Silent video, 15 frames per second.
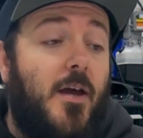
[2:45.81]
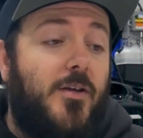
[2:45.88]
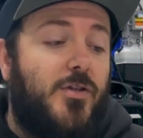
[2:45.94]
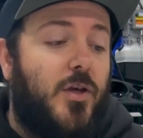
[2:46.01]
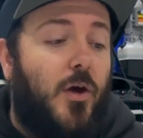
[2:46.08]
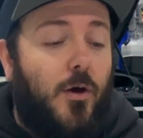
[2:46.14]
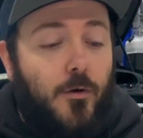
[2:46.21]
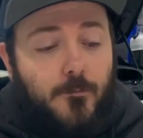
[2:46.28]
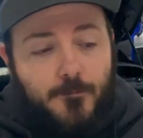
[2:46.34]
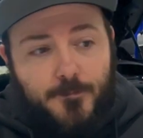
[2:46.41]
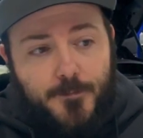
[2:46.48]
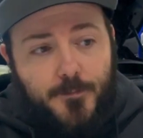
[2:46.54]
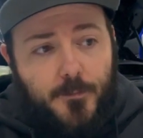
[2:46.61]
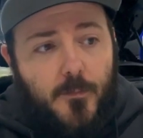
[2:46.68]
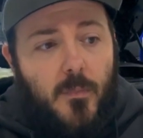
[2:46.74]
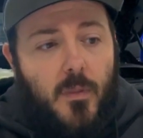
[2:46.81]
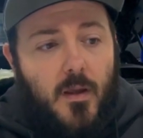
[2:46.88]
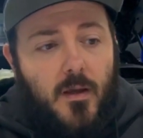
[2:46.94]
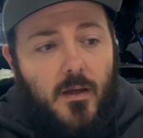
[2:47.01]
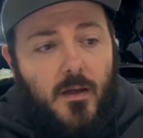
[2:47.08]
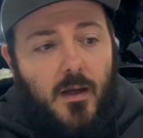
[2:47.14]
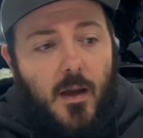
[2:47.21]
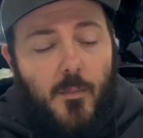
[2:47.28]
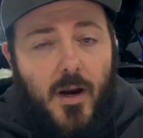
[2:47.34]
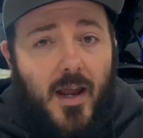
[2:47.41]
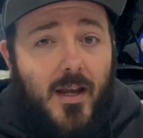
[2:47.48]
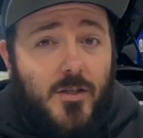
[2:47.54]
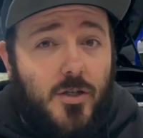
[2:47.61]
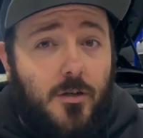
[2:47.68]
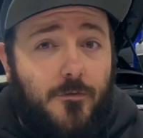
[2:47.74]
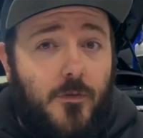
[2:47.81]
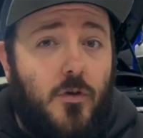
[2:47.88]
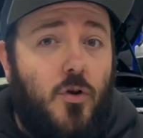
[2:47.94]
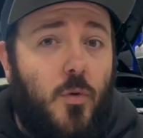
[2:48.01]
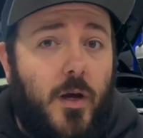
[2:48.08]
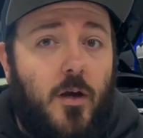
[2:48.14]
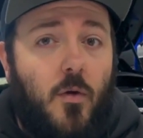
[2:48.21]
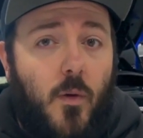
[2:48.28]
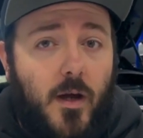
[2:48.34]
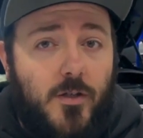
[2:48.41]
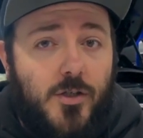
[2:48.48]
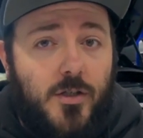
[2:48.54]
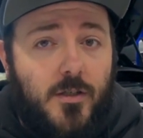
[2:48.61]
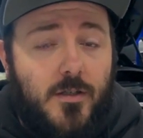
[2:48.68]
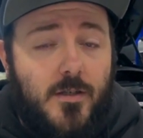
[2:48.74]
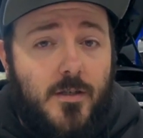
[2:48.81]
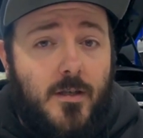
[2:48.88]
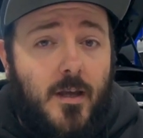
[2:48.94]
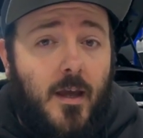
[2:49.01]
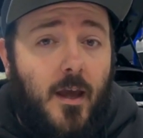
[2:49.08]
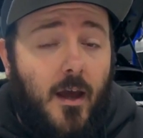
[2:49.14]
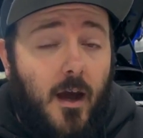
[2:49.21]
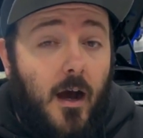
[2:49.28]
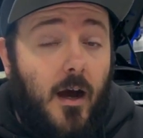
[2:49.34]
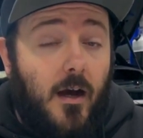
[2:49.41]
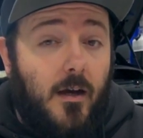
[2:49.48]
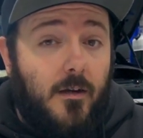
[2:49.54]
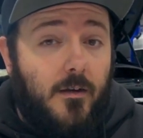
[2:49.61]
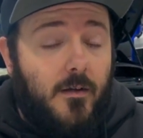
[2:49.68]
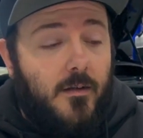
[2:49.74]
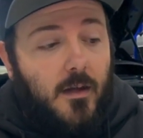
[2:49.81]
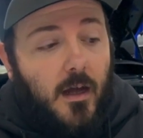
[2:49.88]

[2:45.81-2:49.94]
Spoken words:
So I'm going to answer a few quick questions on